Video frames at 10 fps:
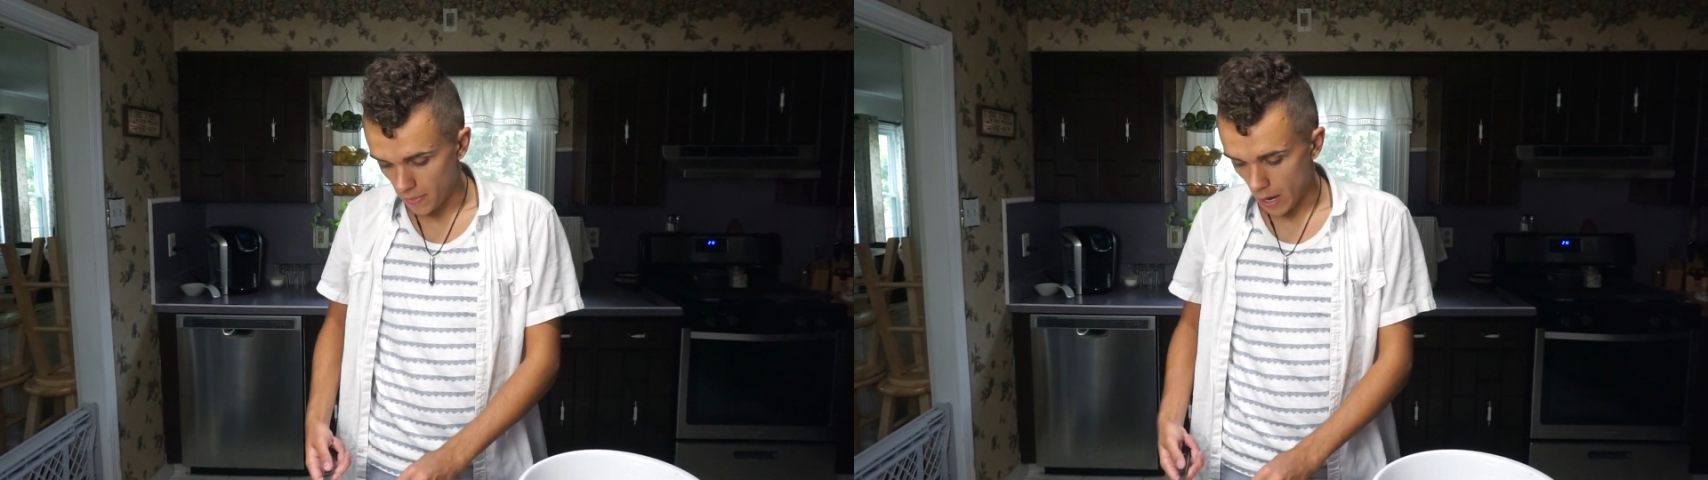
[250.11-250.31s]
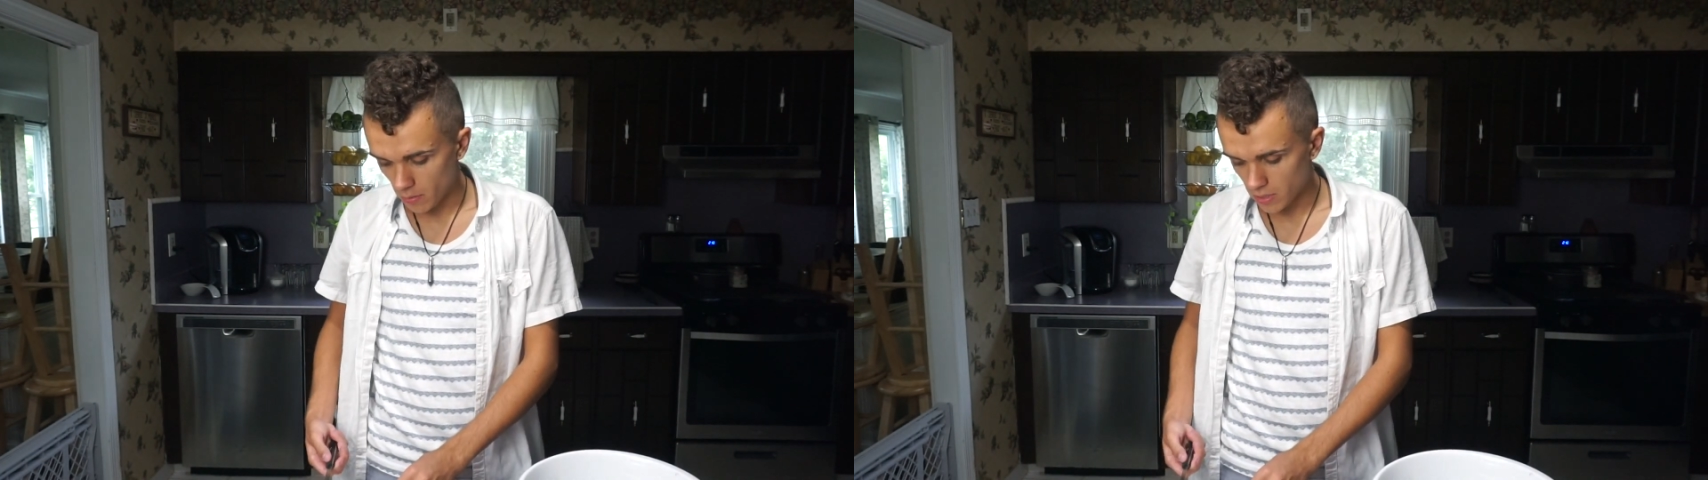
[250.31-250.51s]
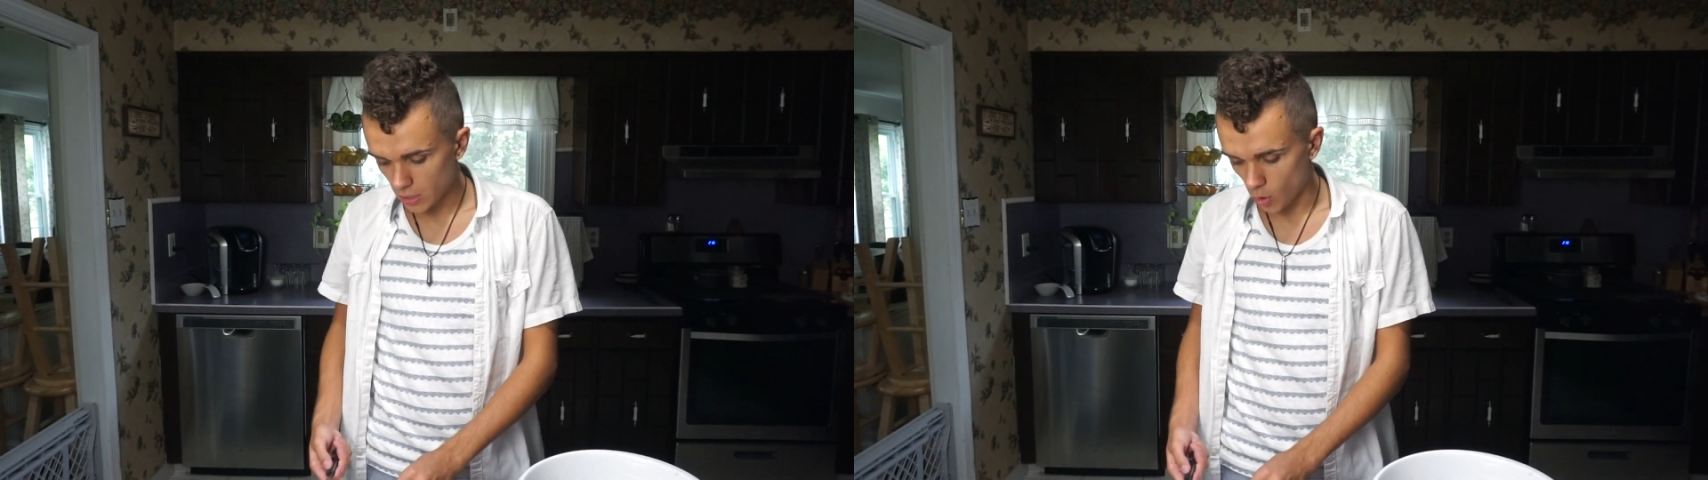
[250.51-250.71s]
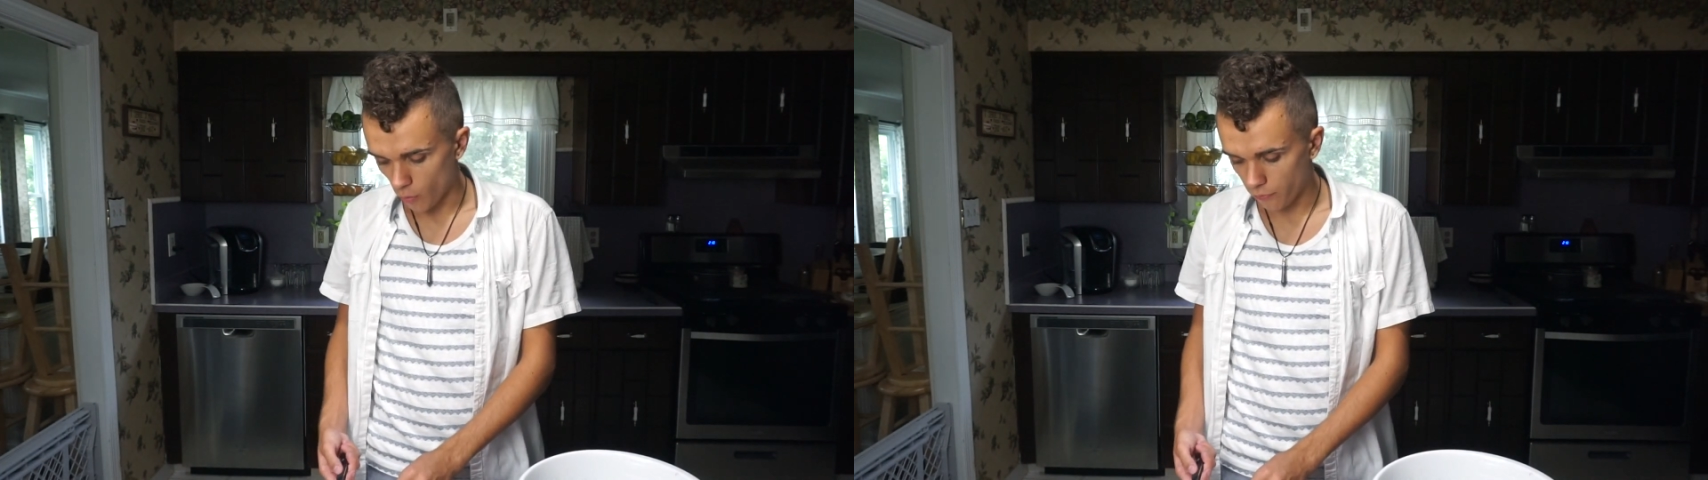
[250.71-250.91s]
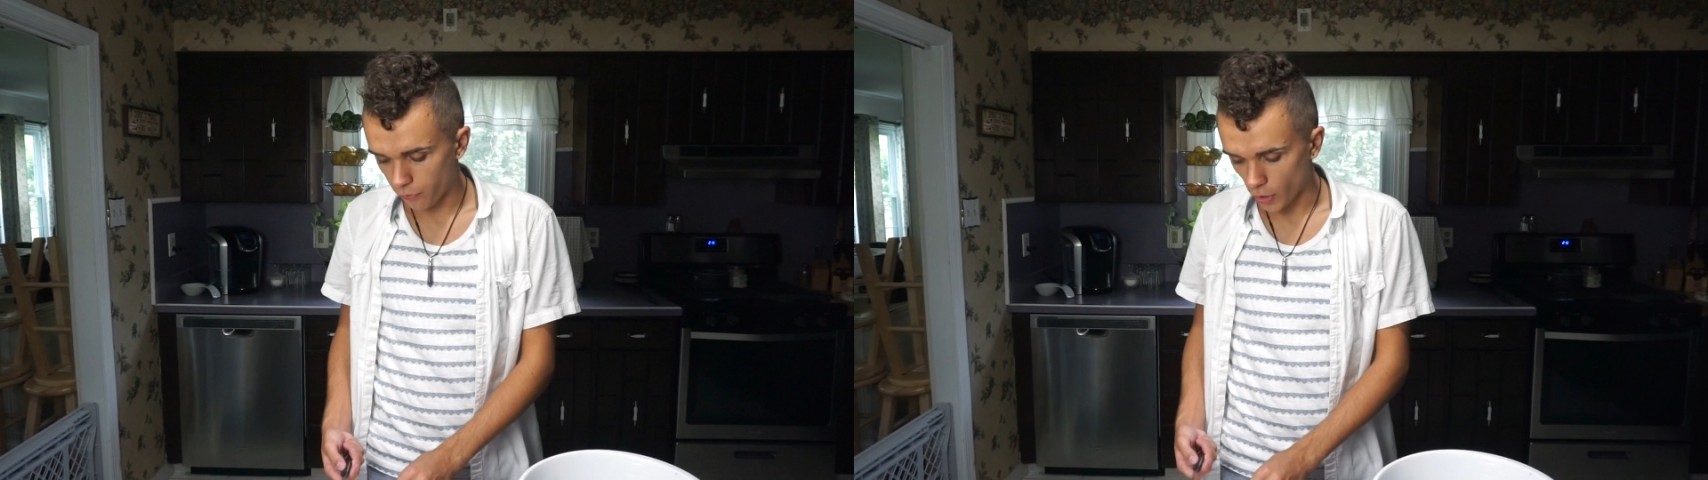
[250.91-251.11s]
that was like the
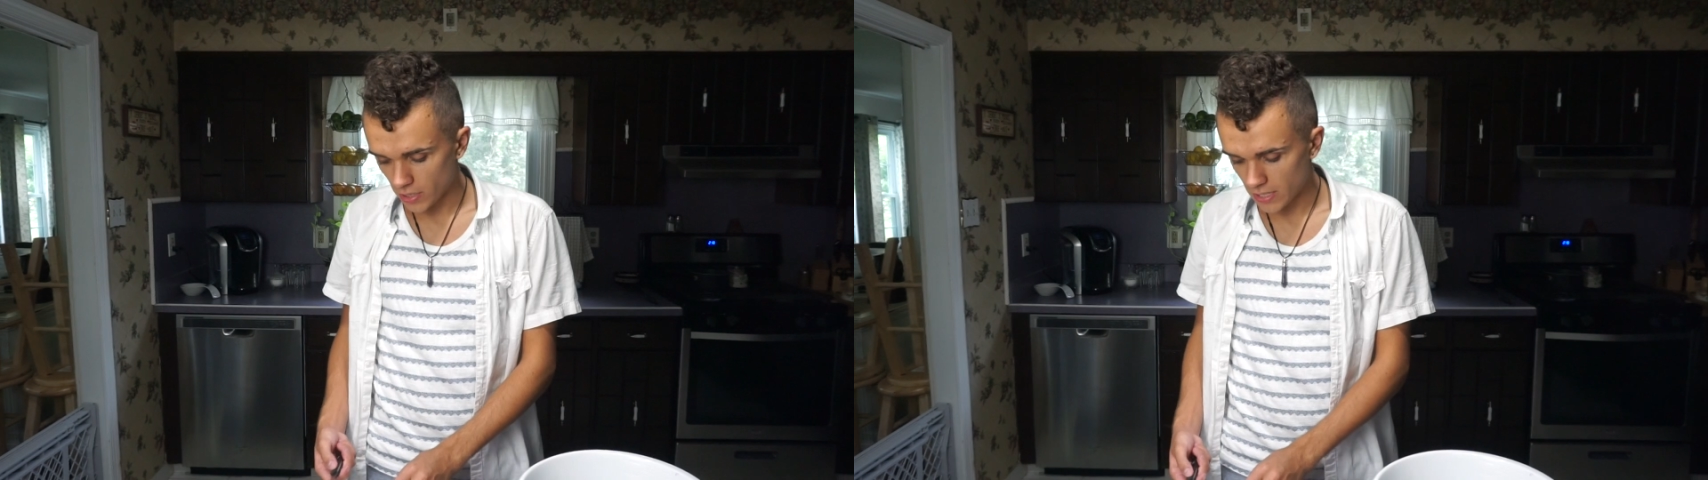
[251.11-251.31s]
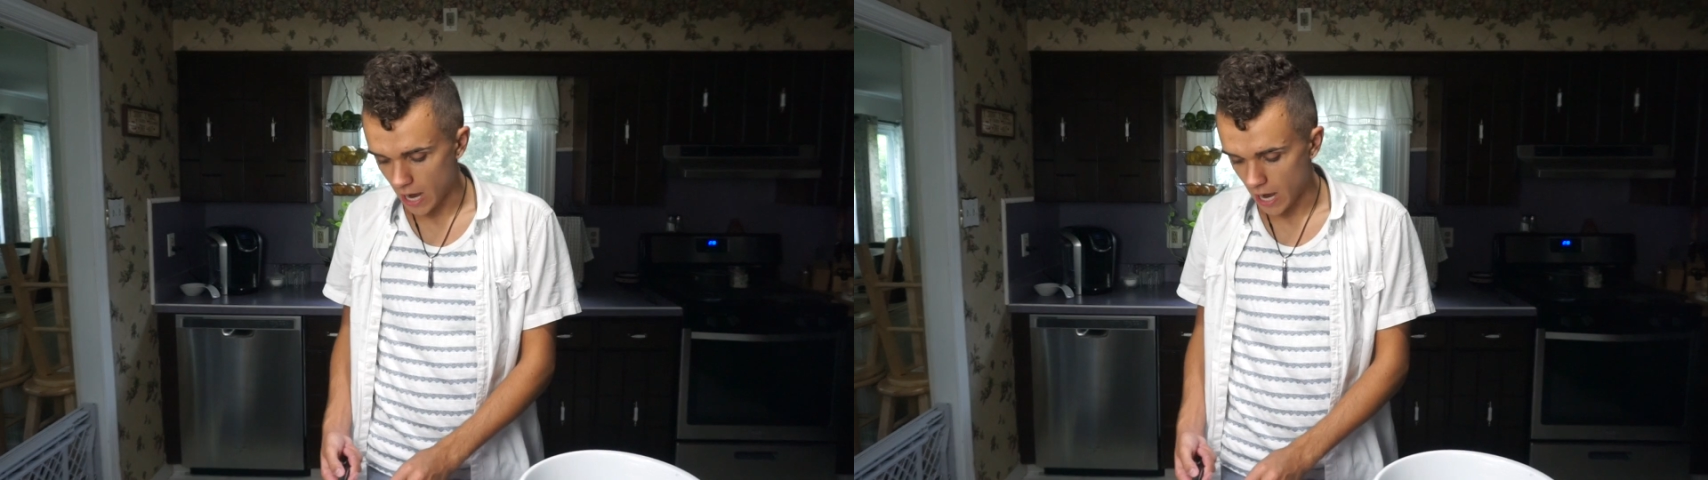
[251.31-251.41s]
first